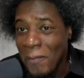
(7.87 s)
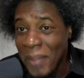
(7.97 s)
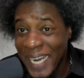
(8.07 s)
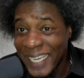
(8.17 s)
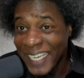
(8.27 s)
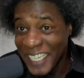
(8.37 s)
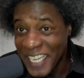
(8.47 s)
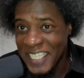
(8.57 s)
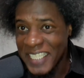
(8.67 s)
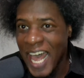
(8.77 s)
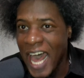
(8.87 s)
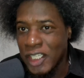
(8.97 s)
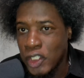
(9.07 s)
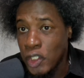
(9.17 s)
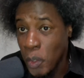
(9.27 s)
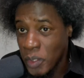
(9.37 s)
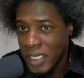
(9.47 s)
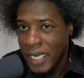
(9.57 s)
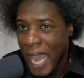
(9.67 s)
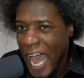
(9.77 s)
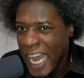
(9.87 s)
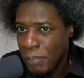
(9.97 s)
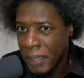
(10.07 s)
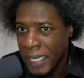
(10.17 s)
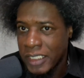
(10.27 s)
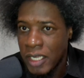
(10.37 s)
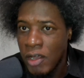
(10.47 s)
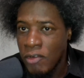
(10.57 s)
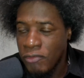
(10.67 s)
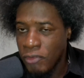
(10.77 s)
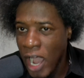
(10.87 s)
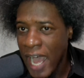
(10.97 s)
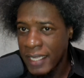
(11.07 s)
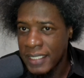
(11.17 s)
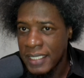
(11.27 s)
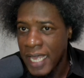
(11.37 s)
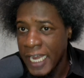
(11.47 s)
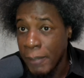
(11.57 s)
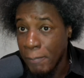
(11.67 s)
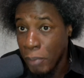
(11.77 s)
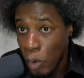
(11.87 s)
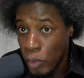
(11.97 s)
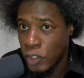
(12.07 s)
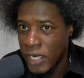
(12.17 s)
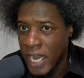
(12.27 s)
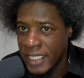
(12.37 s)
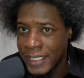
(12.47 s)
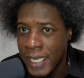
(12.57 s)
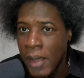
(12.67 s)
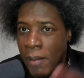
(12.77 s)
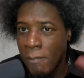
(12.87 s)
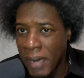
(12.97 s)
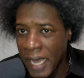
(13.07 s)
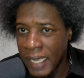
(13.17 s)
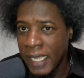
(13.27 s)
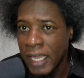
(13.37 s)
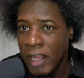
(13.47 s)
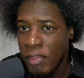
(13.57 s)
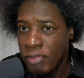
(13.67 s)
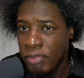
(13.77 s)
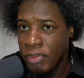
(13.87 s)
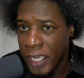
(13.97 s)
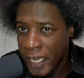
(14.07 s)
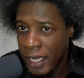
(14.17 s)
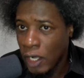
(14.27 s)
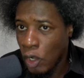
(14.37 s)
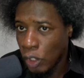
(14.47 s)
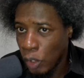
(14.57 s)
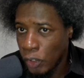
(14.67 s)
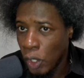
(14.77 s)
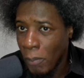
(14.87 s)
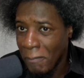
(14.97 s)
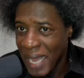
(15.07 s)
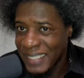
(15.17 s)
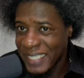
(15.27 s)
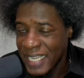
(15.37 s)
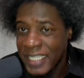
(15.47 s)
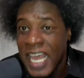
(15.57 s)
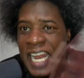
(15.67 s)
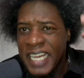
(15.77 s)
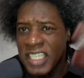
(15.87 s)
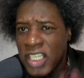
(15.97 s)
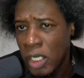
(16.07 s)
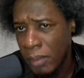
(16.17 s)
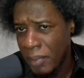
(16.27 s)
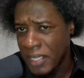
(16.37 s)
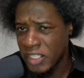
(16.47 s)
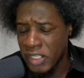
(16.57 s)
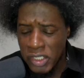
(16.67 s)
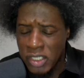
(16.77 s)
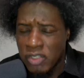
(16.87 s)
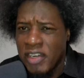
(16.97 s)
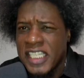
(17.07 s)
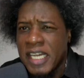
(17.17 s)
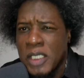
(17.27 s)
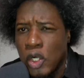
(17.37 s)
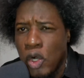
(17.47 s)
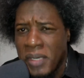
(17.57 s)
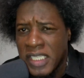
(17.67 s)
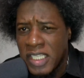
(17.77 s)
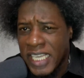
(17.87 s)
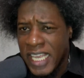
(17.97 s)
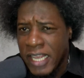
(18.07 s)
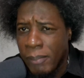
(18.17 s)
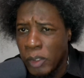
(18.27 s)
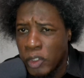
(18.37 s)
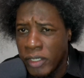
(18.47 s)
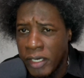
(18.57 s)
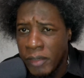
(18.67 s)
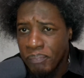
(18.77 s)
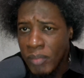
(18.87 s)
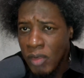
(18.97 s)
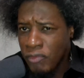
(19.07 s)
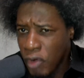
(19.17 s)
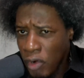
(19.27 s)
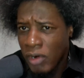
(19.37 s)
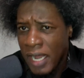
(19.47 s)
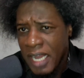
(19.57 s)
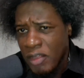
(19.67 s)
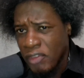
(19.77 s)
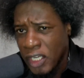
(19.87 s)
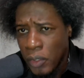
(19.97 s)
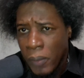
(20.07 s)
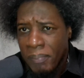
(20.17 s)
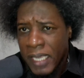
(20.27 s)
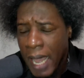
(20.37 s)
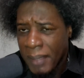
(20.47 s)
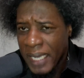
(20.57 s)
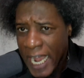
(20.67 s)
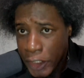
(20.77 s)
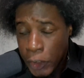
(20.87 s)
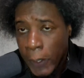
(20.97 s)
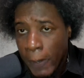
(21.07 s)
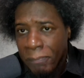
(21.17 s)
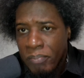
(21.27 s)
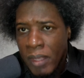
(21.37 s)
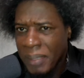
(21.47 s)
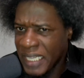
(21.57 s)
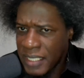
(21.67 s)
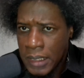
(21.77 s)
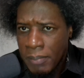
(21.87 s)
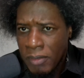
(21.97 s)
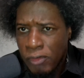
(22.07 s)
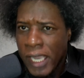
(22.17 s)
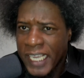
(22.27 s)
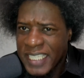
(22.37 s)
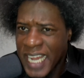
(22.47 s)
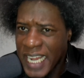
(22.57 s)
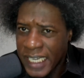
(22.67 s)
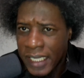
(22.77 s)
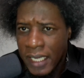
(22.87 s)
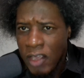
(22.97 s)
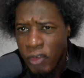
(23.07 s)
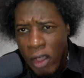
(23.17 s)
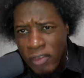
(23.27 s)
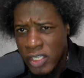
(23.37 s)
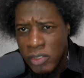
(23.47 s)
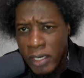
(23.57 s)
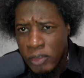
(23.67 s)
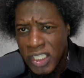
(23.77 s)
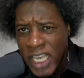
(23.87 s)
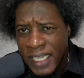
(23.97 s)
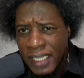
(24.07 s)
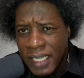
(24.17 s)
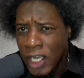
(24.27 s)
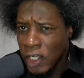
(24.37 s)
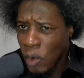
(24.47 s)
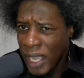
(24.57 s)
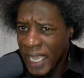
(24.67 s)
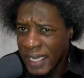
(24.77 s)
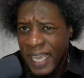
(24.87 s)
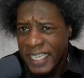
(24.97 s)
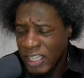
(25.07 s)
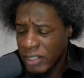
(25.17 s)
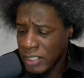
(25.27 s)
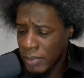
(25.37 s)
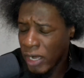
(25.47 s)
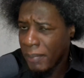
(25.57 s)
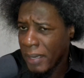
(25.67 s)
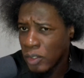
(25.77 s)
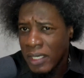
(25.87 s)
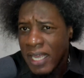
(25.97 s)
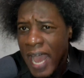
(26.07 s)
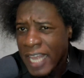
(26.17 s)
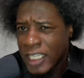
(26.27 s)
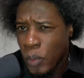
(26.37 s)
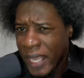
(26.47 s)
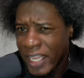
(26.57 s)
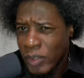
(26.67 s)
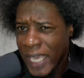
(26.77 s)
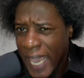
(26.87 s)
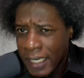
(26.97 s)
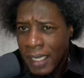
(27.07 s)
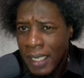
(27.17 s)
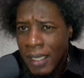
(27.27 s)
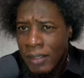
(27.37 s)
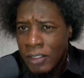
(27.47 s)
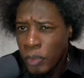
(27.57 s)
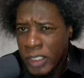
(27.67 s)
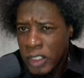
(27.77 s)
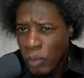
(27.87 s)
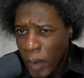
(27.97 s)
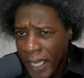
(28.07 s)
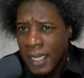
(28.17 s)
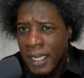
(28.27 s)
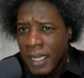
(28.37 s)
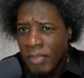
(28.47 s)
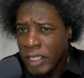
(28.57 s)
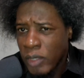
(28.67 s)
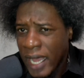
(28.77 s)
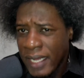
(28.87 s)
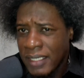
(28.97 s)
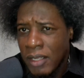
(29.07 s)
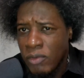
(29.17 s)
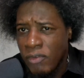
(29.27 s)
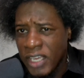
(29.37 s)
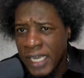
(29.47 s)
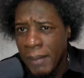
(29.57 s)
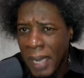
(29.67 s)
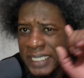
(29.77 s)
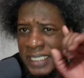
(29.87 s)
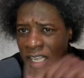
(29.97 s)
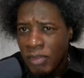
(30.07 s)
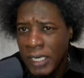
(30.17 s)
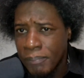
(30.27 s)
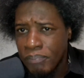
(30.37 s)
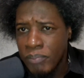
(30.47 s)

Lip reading: bad leaders are chosen, handpicked for us and imposed on us by their colonial masters. Ladies and gentlemen, brothers and sisters, friends, and Mr. Comrade, this is Kenya Revolutionary for another video coming at you. Please, before I get started, if you haven't subscribed to the channel, go ahead and hit the subscribe button as quick as you can. Do it so quick that your finger might even